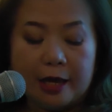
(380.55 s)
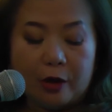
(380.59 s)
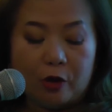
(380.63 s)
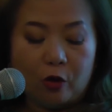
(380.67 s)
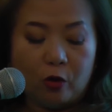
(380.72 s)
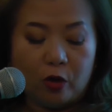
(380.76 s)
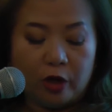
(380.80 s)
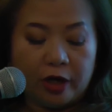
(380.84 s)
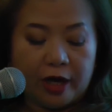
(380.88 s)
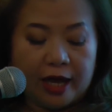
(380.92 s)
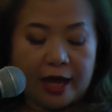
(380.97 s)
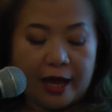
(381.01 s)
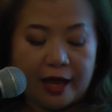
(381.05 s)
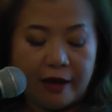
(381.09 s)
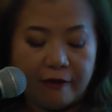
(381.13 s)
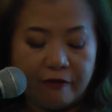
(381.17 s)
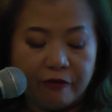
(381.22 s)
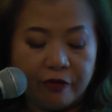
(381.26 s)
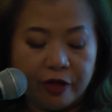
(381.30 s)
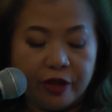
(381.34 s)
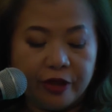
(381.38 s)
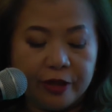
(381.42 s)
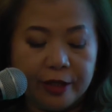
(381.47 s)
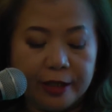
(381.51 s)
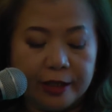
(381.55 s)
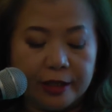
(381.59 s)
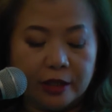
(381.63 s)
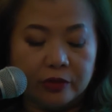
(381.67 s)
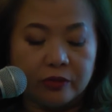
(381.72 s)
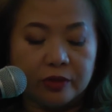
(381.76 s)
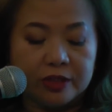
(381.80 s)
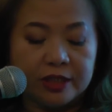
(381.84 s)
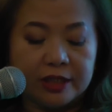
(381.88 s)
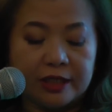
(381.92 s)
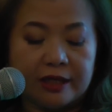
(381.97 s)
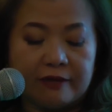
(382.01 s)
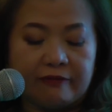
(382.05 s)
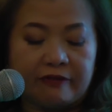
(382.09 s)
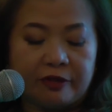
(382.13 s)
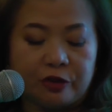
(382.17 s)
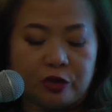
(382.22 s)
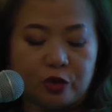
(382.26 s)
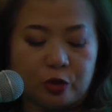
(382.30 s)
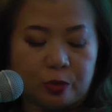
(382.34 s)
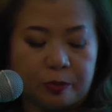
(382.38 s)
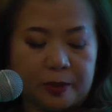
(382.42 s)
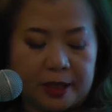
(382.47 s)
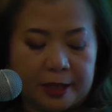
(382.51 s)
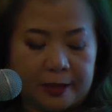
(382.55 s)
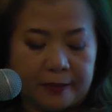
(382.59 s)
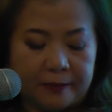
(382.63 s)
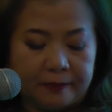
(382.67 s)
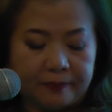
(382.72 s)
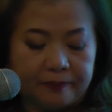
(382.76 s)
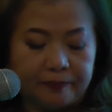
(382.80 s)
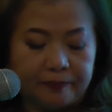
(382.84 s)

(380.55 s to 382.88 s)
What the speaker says: or everything that was given to me,